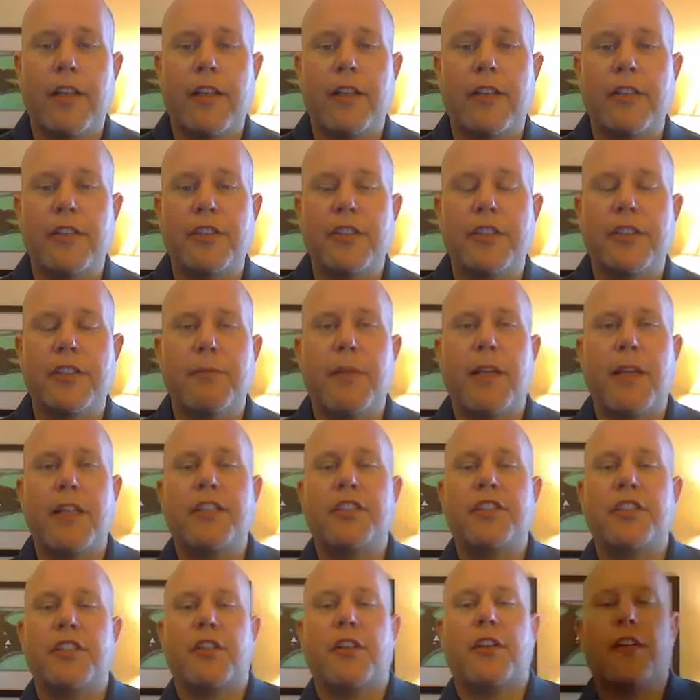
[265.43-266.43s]
just make
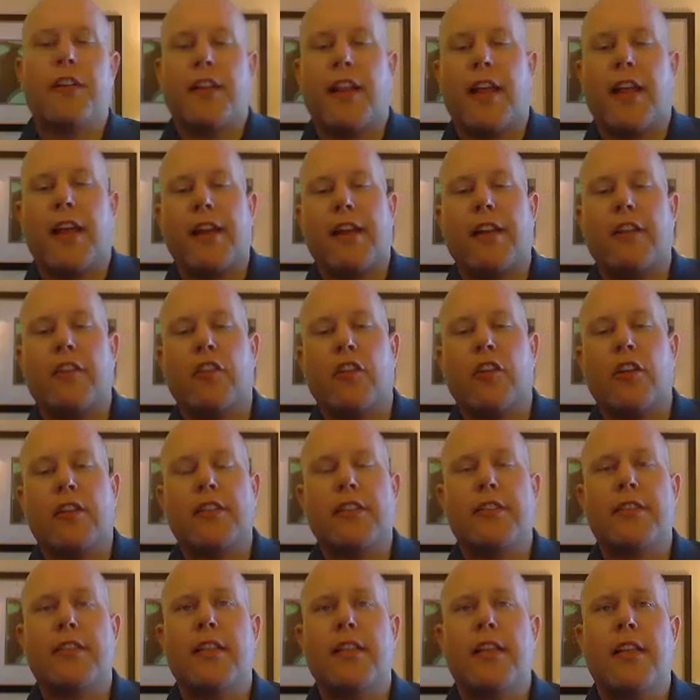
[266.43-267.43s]
sure that it
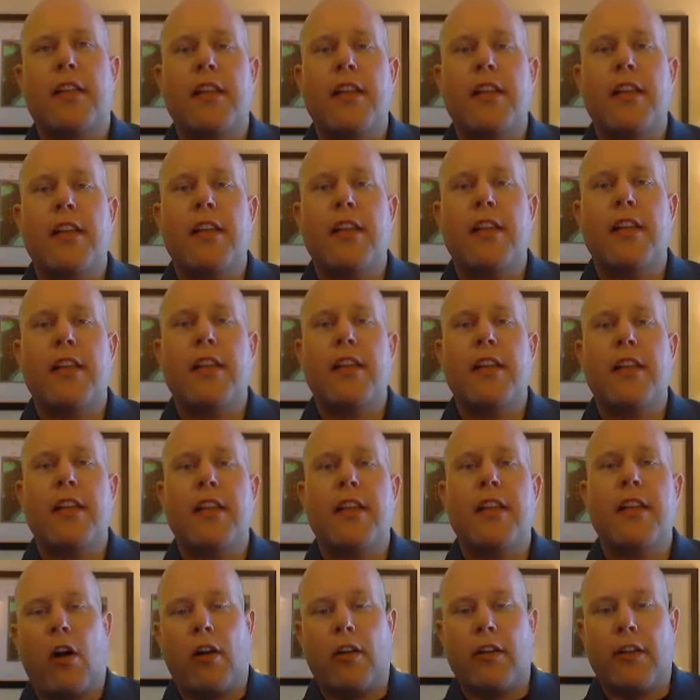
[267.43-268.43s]
looks high
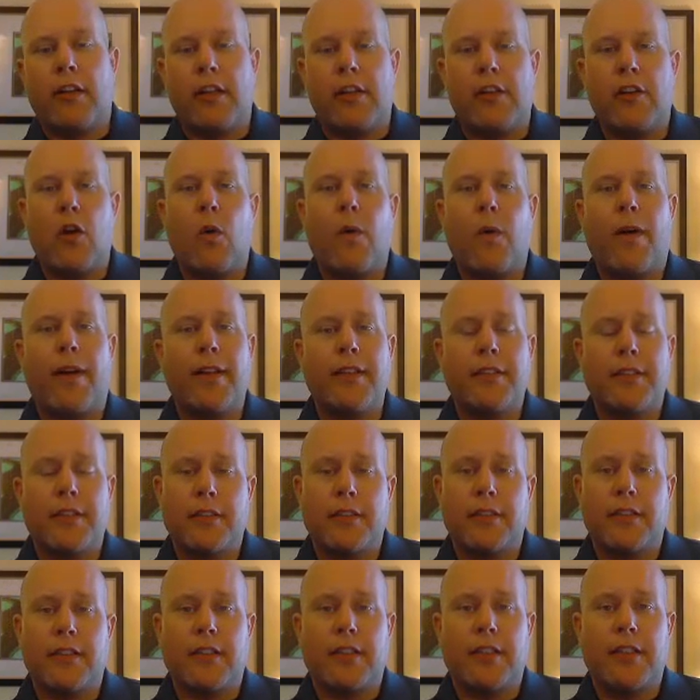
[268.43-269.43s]
quality. You don't want it to
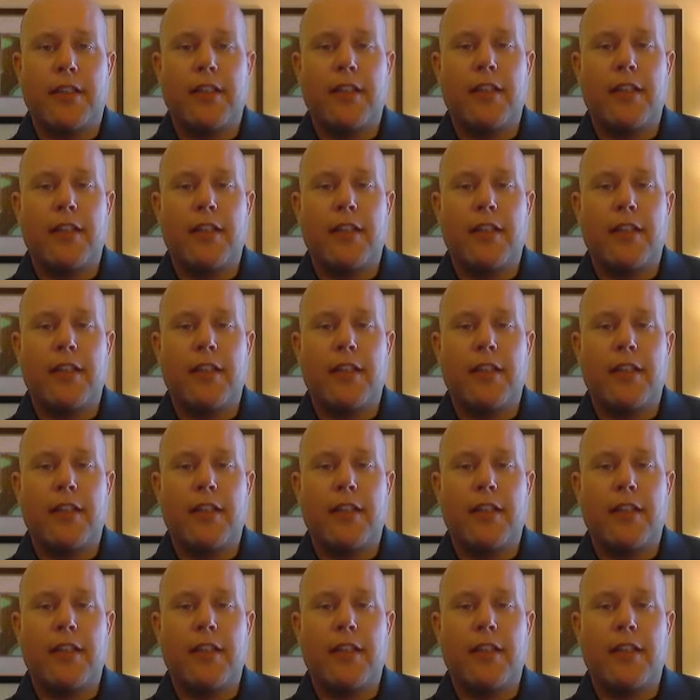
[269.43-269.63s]
look